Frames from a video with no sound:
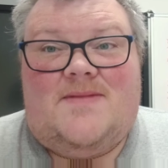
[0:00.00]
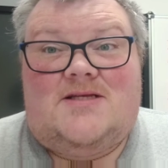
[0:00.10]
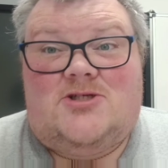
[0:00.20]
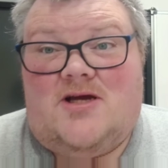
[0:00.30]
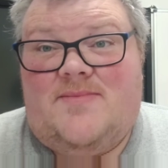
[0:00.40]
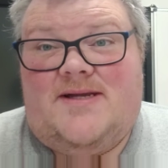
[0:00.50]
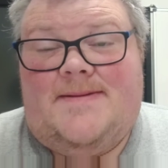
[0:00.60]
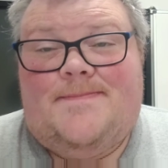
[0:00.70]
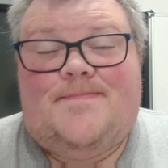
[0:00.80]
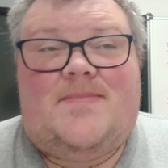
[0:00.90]
in
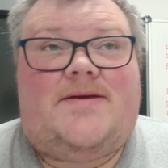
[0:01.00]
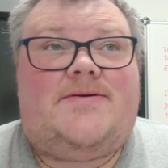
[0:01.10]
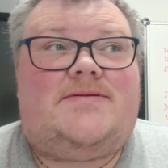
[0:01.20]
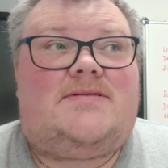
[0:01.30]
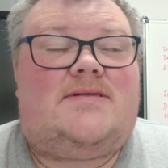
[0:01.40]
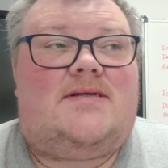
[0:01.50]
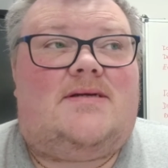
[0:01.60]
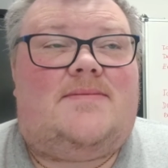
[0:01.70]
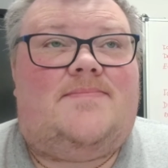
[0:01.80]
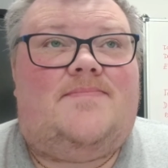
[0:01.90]
Germany, because
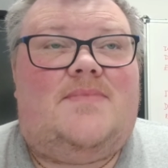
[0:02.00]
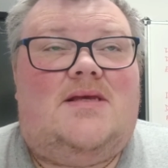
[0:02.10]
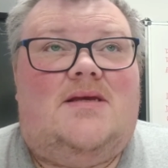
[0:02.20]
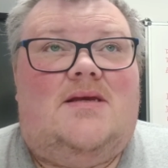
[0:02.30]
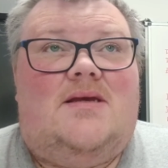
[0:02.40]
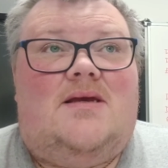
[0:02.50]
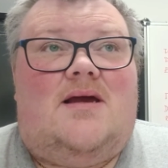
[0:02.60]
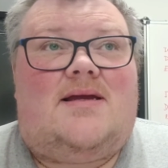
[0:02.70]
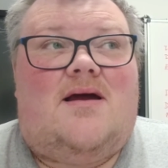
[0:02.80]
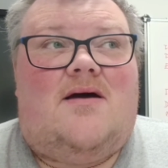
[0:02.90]

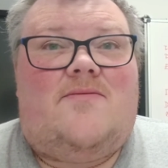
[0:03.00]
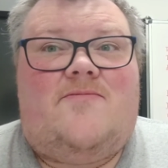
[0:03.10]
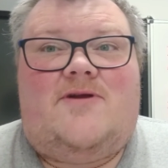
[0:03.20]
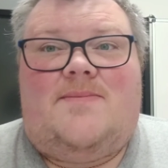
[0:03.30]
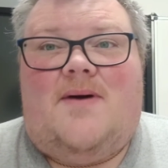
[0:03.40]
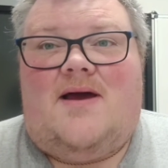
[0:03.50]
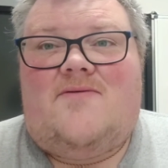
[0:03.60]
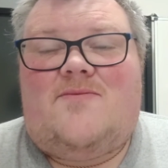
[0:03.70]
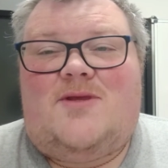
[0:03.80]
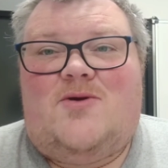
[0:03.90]
I can't really buy
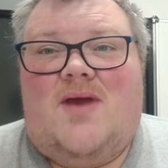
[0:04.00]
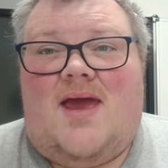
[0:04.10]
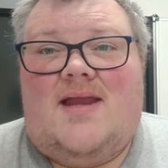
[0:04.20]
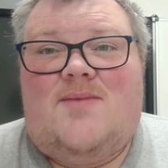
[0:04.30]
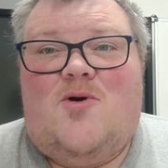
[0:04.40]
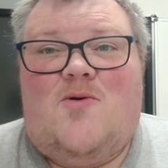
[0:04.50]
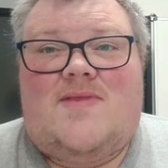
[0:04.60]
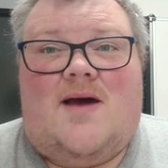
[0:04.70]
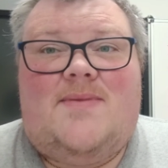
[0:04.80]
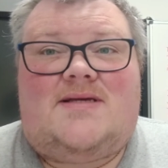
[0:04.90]
from the UK anymore
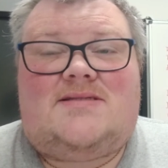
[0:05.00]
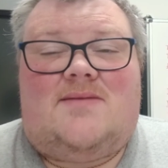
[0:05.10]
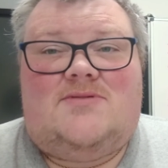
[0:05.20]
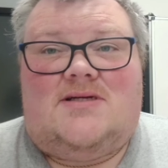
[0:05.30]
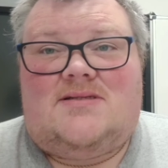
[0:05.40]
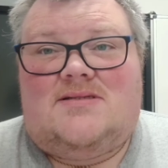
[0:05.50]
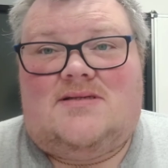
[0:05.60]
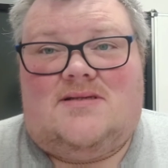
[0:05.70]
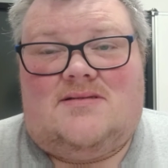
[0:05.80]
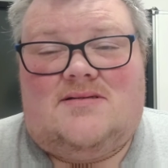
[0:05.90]
without being subject
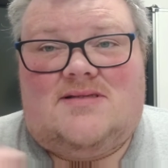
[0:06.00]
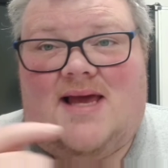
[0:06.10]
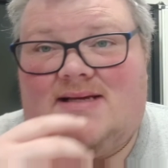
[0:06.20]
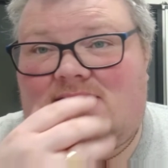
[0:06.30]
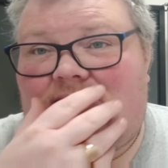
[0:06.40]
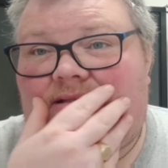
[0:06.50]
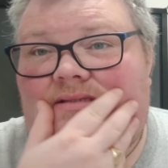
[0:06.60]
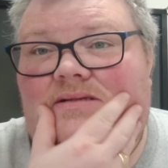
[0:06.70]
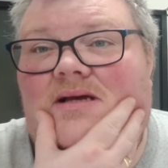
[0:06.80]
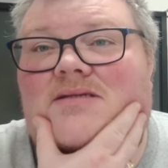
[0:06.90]
to taxes
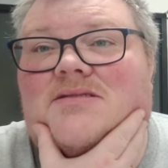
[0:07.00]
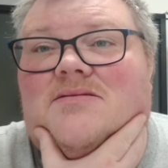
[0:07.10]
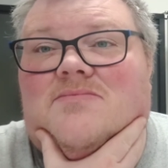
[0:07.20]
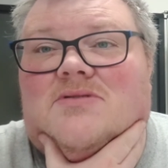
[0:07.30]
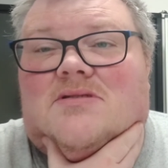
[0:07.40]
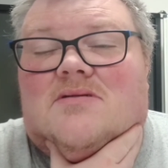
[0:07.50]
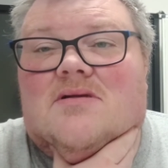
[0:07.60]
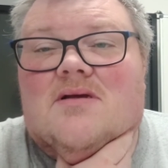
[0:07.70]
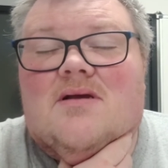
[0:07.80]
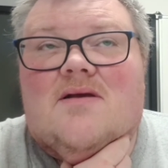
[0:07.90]
and customs and
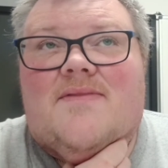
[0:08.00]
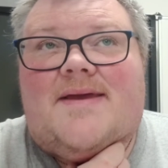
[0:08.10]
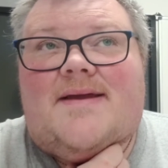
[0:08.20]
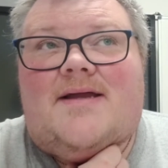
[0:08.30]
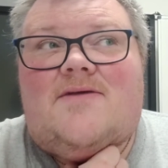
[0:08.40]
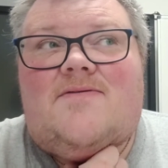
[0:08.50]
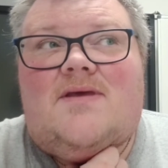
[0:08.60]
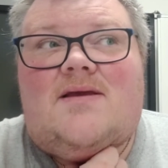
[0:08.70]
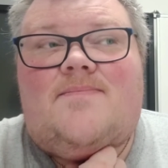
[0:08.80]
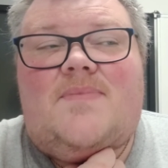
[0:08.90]
that kind of
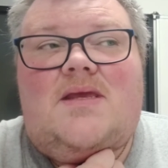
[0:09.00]
thing.